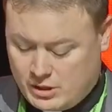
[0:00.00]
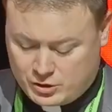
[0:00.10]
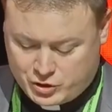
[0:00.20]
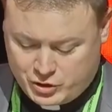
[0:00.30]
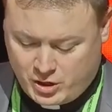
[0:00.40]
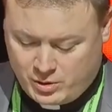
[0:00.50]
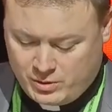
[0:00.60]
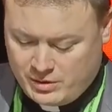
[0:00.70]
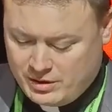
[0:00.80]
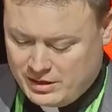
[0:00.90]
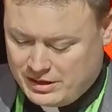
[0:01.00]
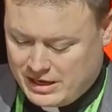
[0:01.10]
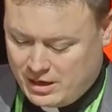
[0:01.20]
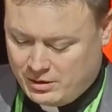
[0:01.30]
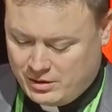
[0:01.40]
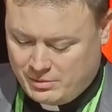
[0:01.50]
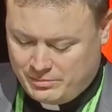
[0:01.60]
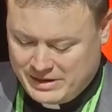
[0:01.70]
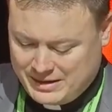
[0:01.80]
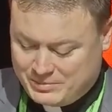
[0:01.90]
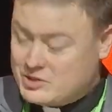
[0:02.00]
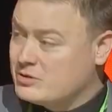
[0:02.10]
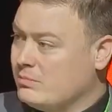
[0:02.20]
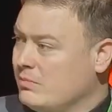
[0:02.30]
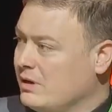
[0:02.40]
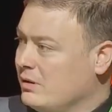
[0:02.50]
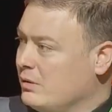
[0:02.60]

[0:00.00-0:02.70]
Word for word: there show how baptism